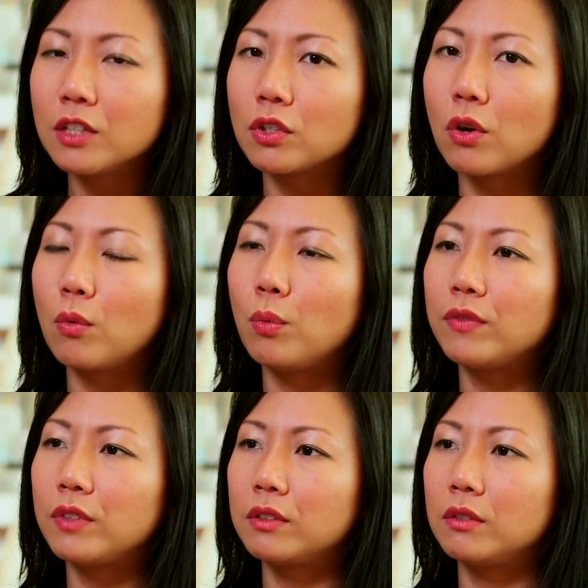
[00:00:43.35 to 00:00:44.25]
So
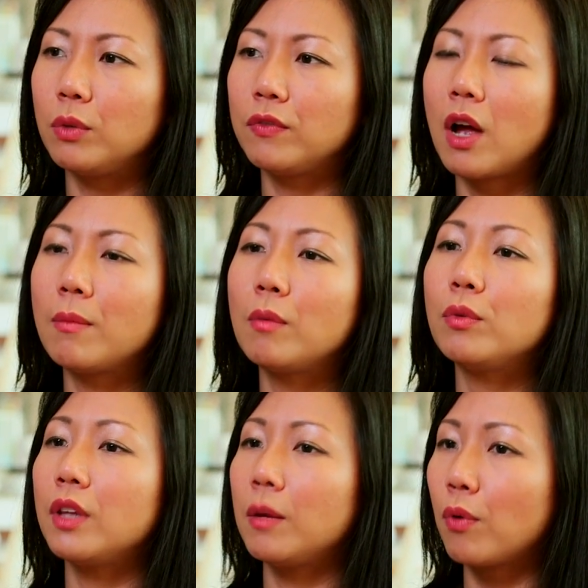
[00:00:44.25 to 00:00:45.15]
we've come up
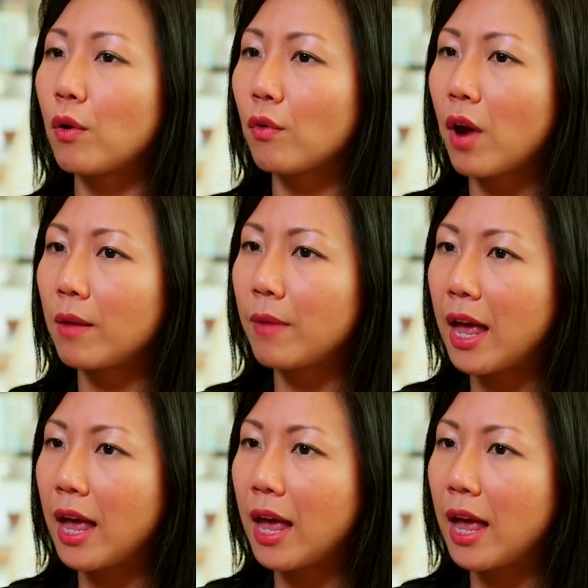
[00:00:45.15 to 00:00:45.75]
with a program